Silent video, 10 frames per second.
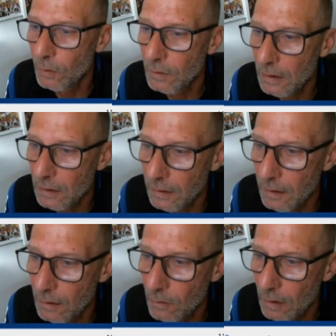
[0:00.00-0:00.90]
on the
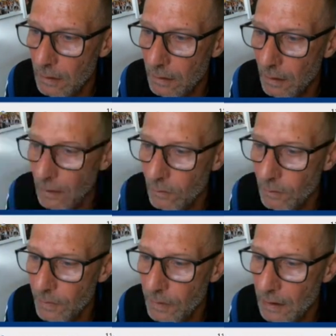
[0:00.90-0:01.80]
Giglad, and we'll
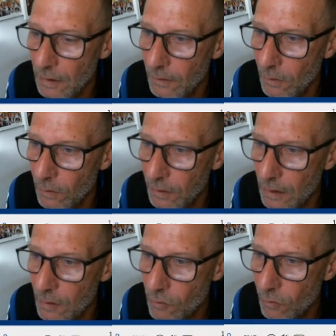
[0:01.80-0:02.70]
be have a look
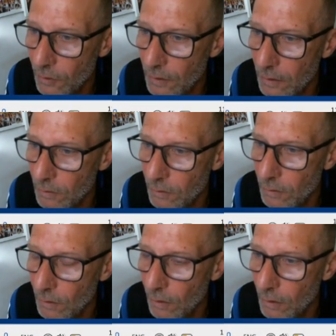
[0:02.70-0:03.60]
is working good
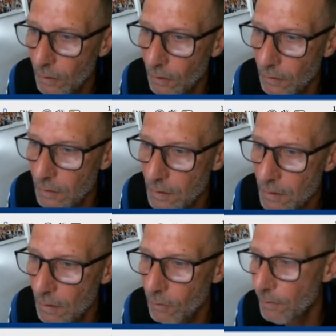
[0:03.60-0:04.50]
or not.
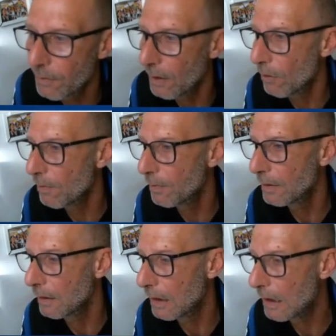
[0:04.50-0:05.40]
So we'll be open
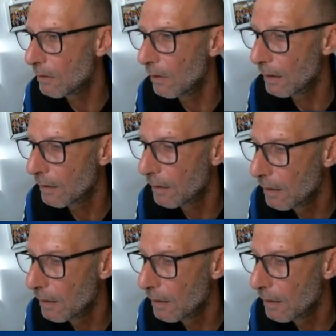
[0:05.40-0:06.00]
the Giglad,